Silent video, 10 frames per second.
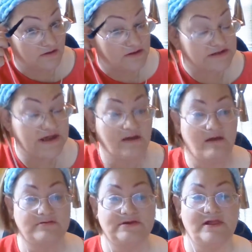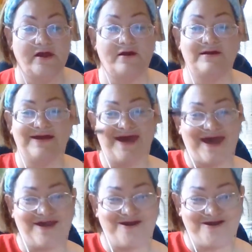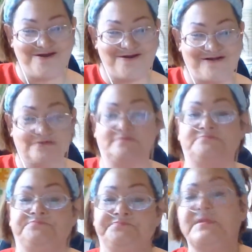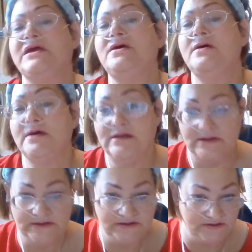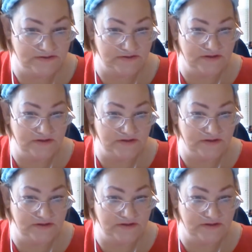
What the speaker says: Shout out to Claire. Hey, girl. It